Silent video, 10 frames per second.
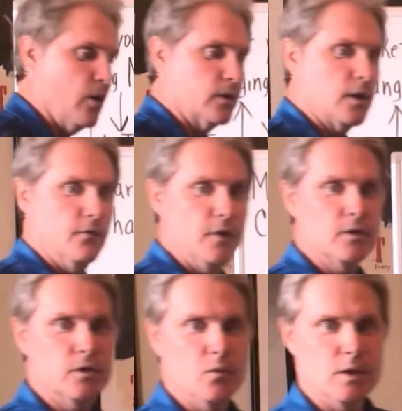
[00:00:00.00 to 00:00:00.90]
called
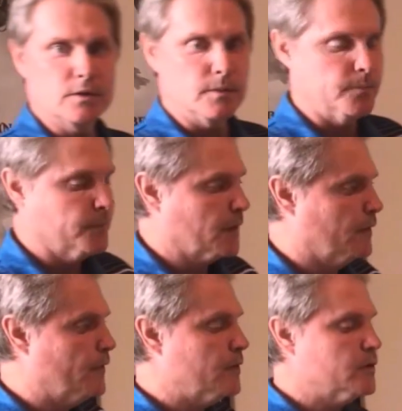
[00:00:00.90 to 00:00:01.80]
conventional wisdom.
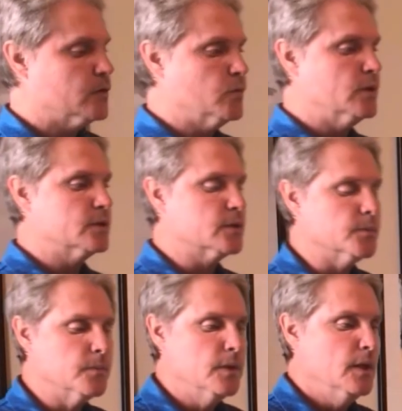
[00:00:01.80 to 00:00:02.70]
Conventional
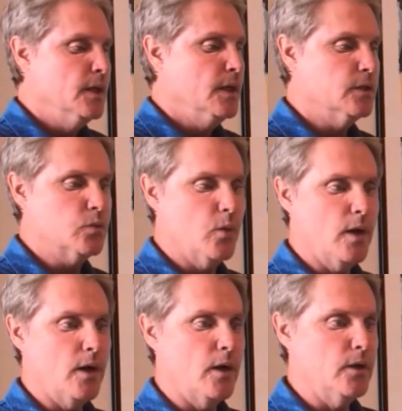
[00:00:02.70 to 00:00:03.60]
wisdom is
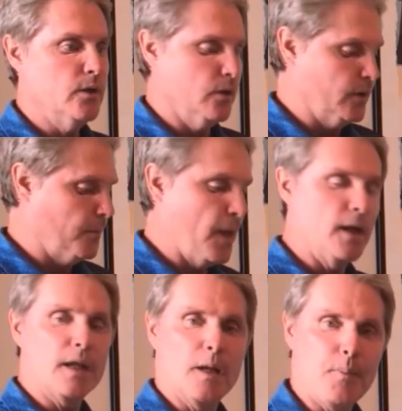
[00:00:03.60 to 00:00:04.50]
where, you're
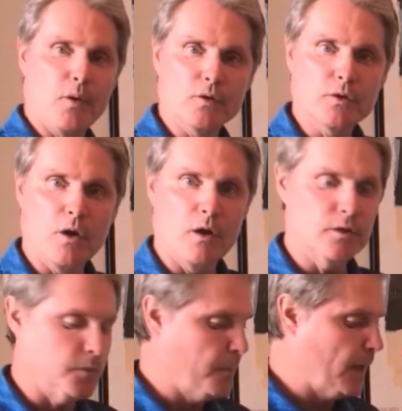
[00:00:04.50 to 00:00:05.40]
mailing out
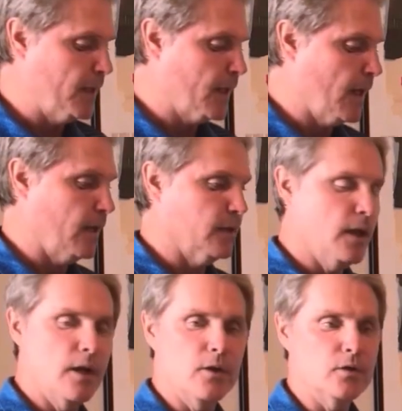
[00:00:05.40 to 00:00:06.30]
postcards, you're mailing out
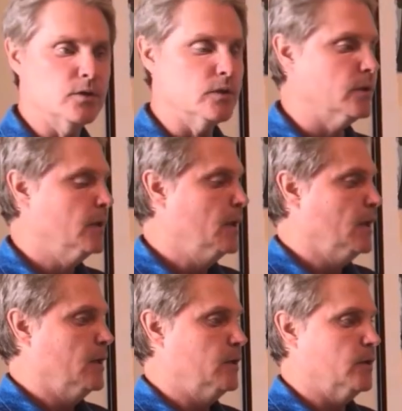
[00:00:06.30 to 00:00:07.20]
letters, you're
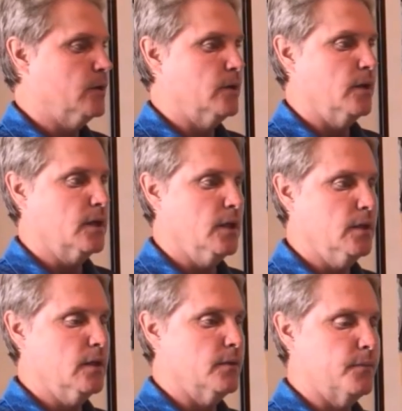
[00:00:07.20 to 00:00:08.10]

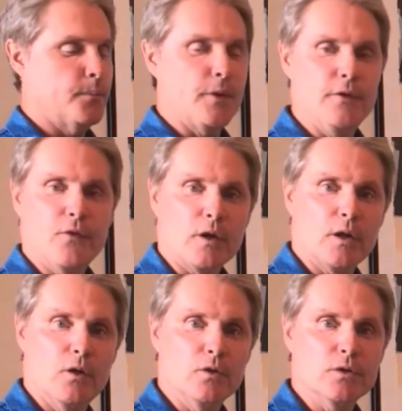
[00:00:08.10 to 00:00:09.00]
getting the
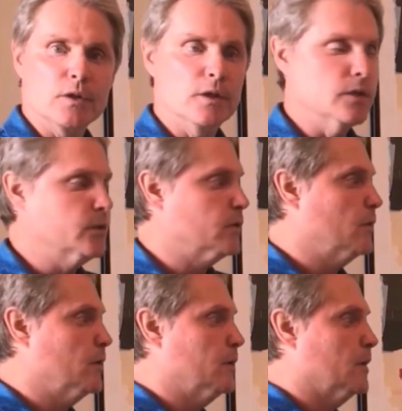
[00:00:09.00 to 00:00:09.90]
pre-foreclosure list, you're
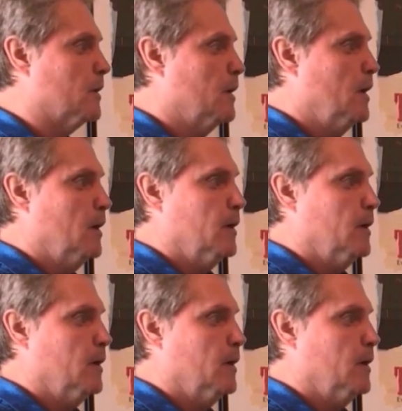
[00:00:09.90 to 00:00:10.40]
doing the